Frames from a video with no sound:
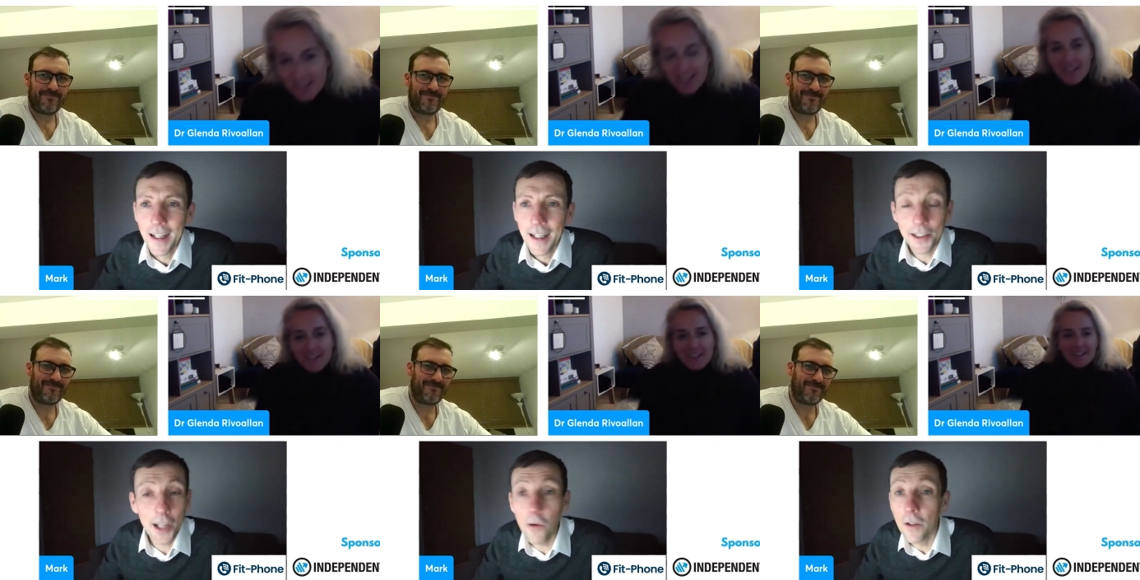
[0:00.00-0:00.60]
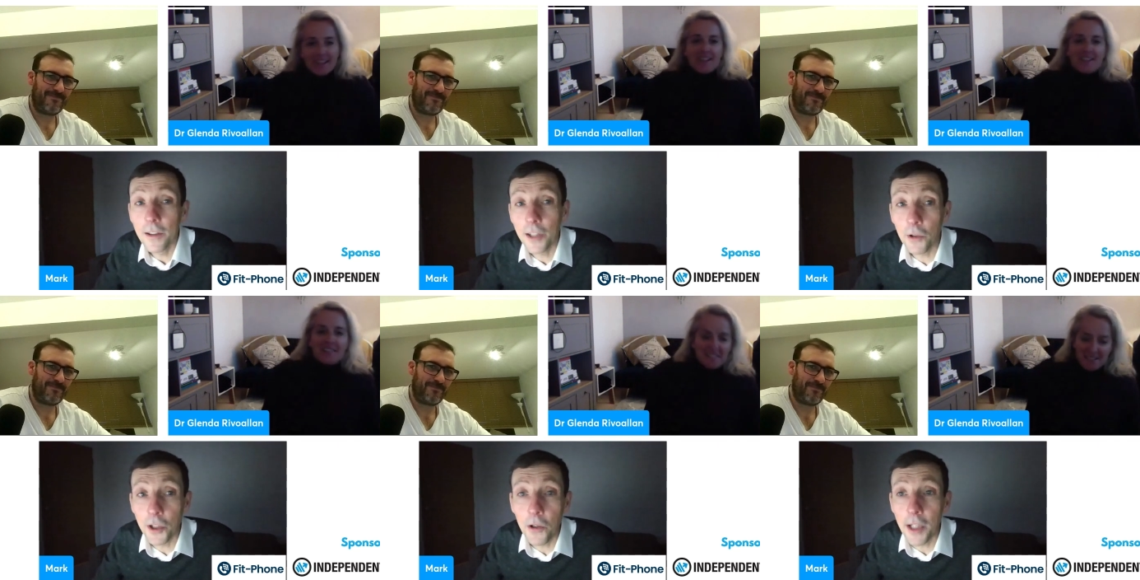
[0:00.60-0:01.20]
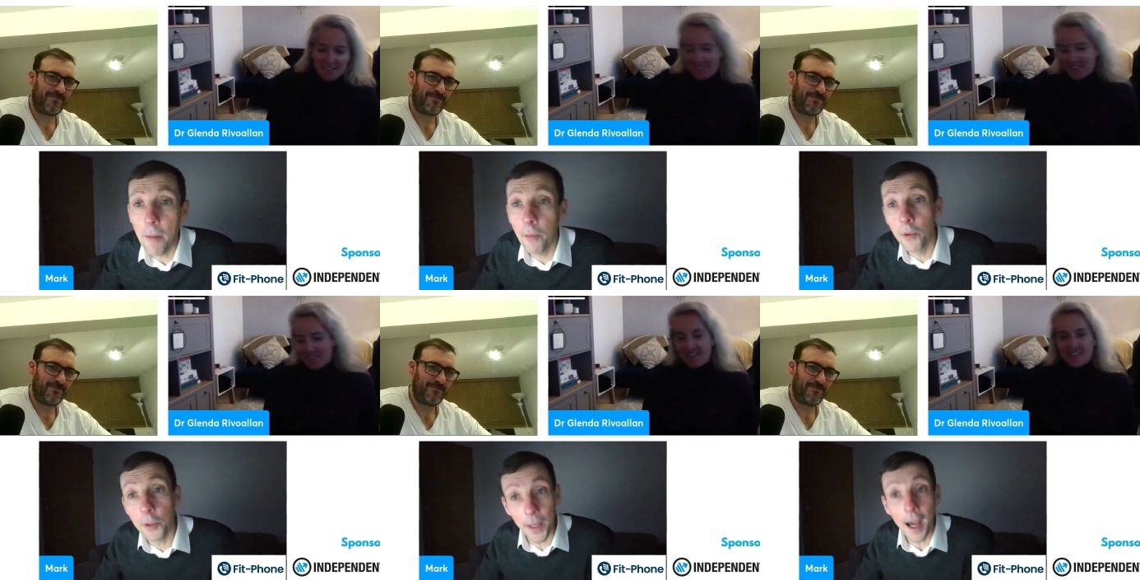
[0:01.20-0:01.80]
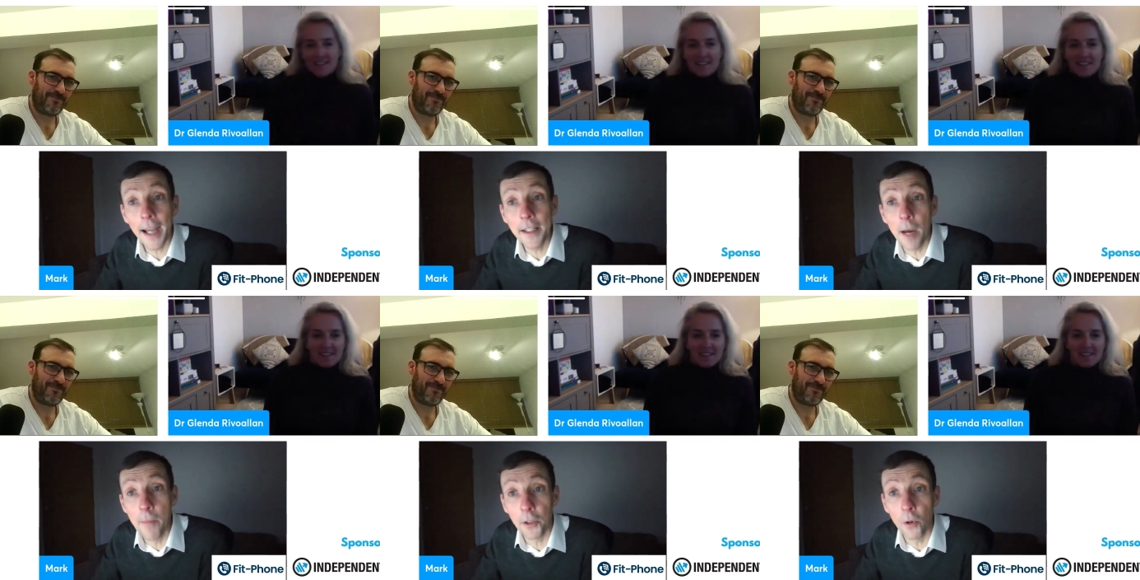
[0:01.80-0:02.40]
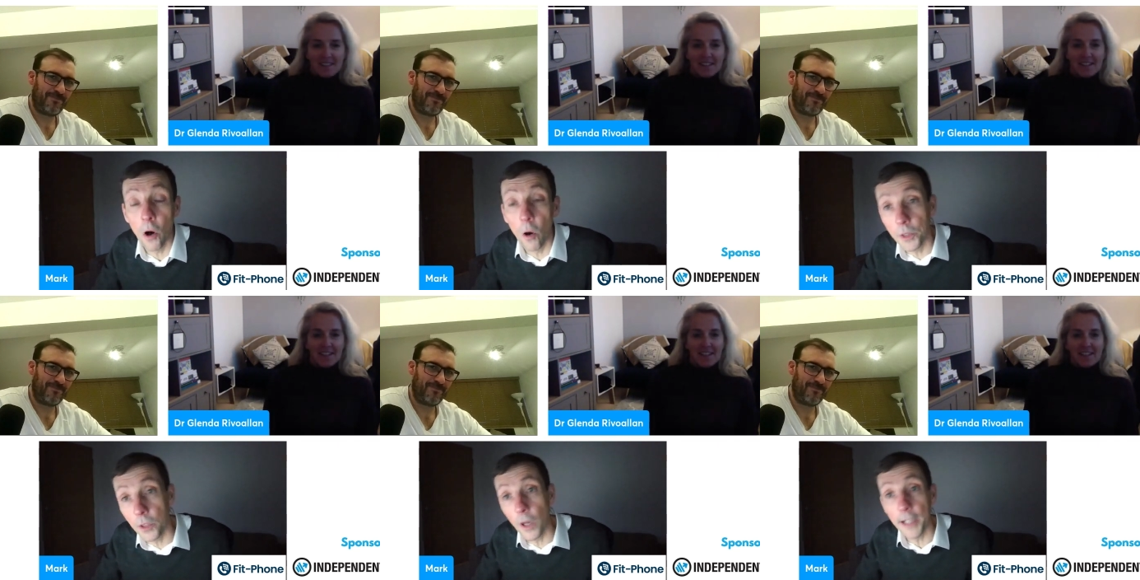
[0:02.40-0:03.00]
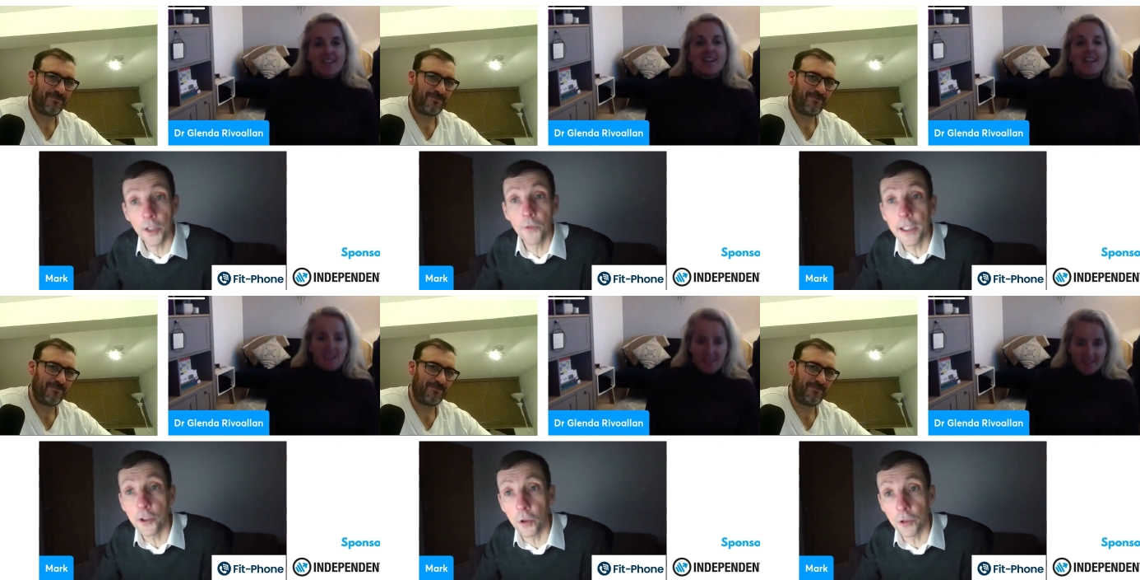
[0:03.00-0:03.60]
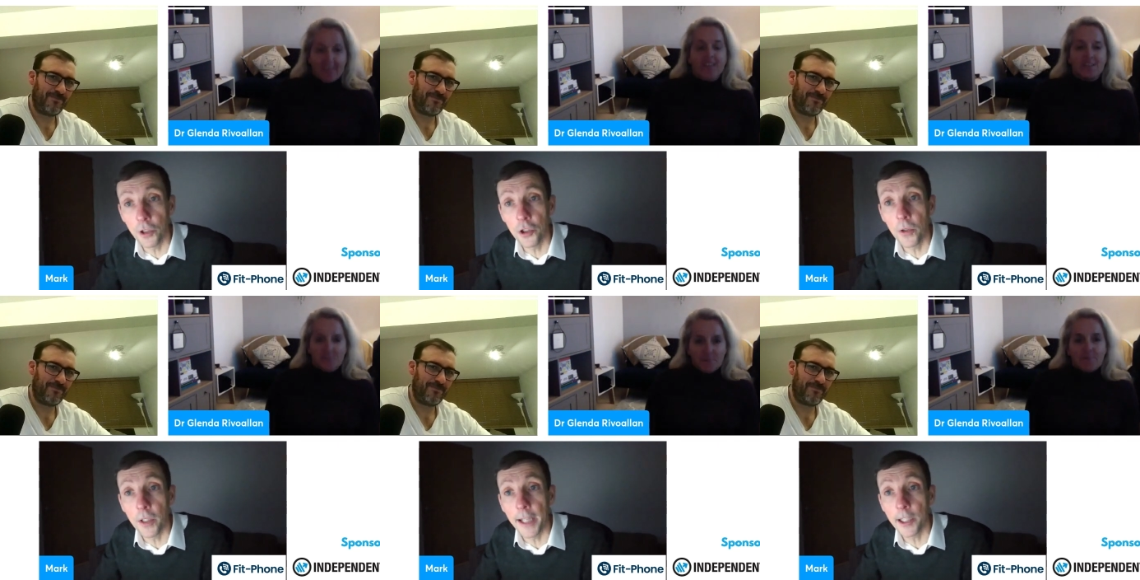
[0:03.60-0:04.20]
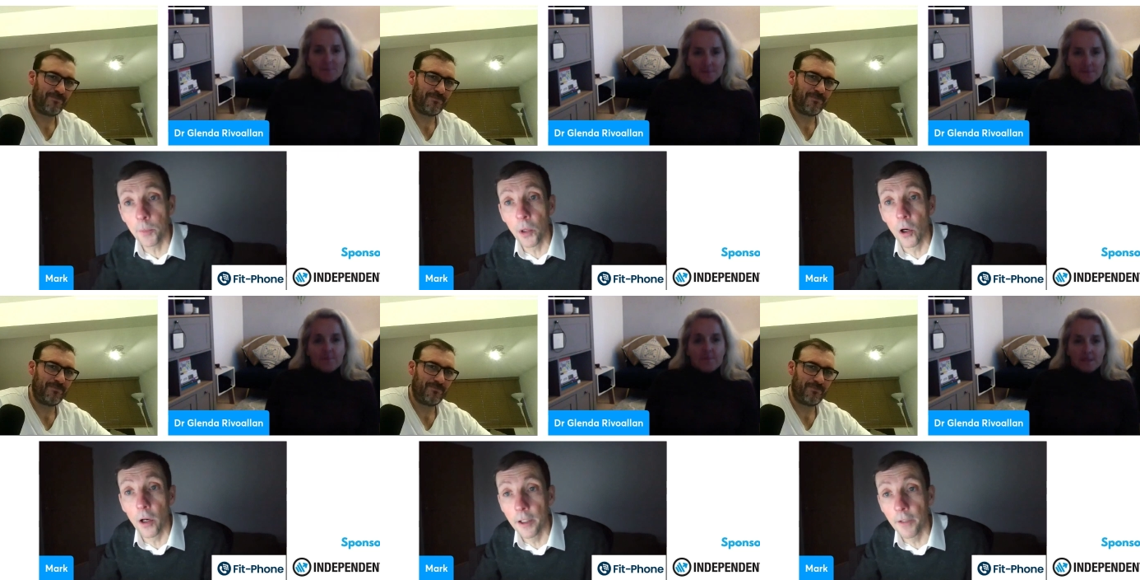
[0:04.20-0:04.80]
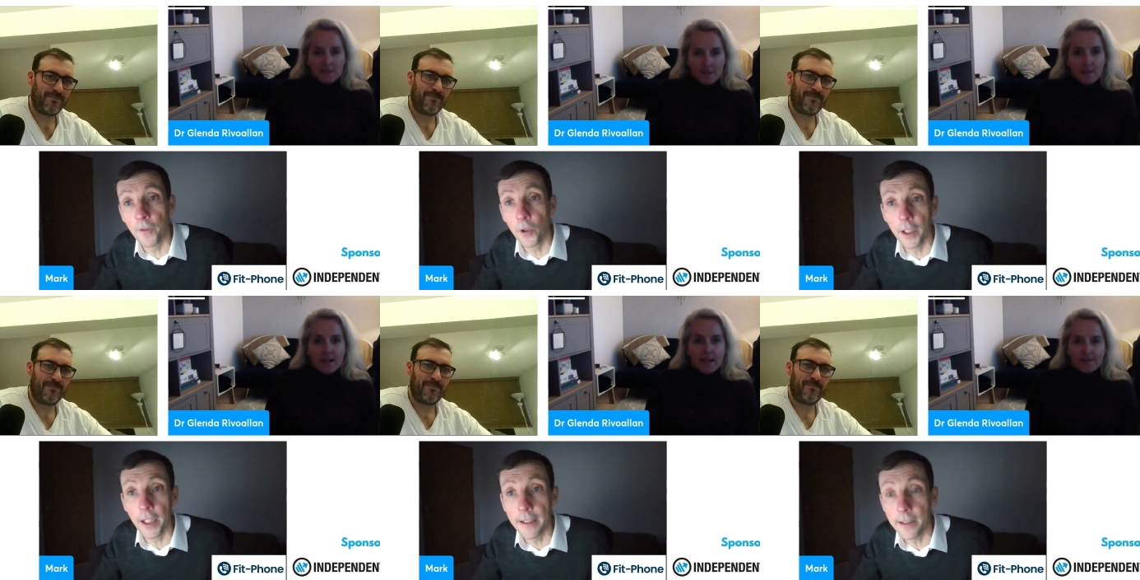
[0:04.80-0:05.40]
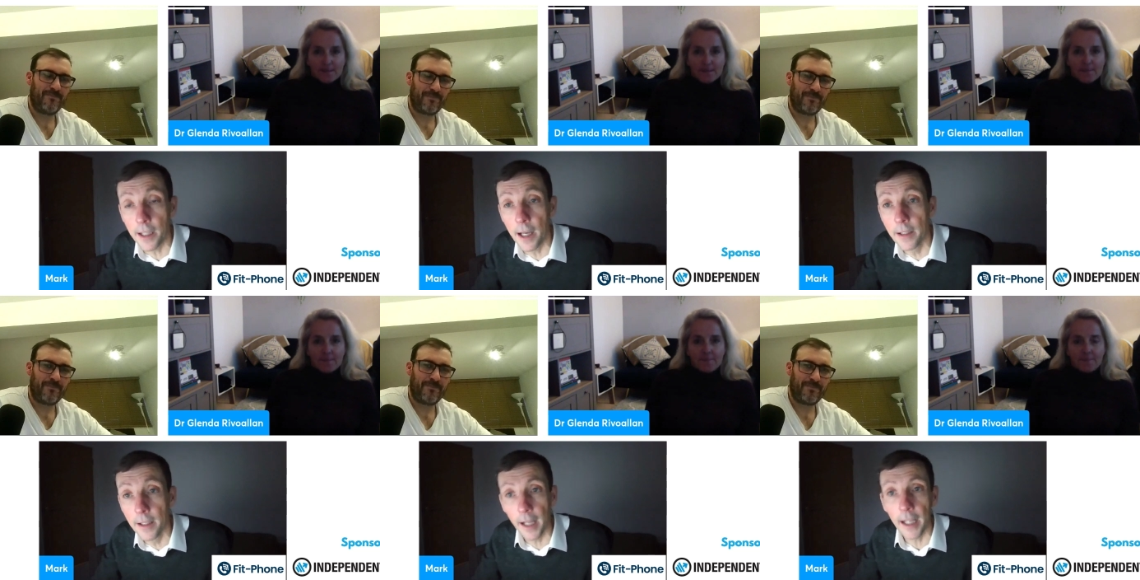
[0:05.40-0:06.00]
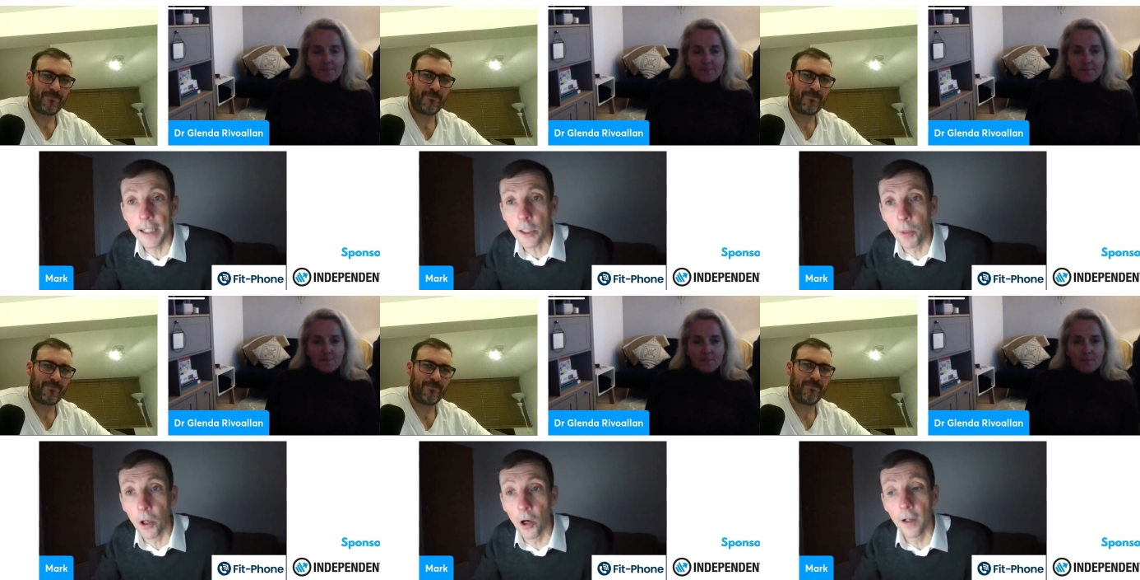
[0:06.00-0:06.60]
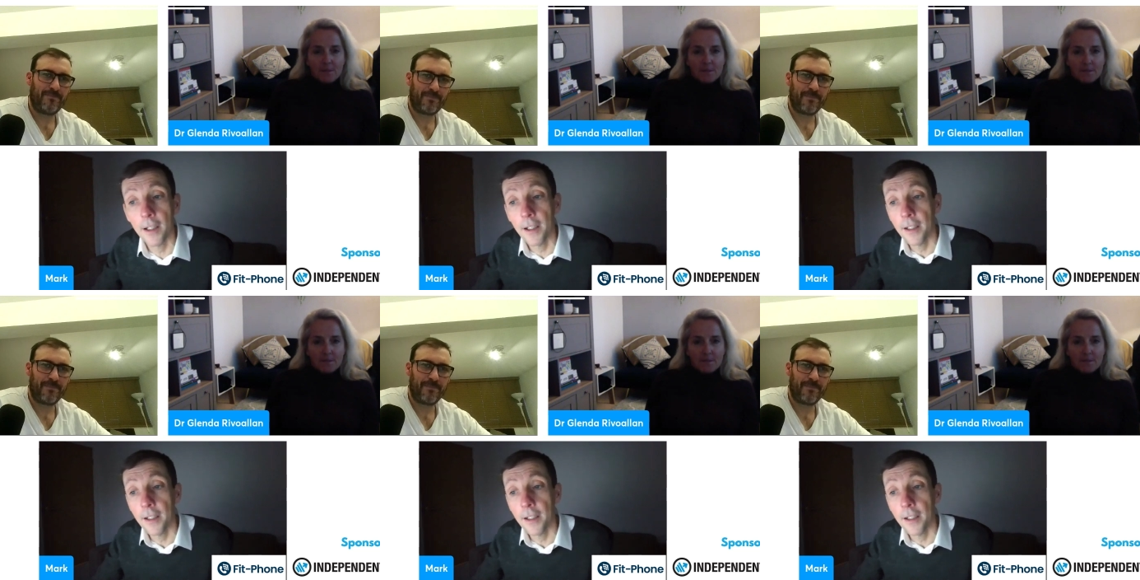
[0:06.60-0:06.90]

Speaker 1: So, so Sue Campbell was behind that medal haul with the way she restructured UK sport and the funding yeah. into elite sport.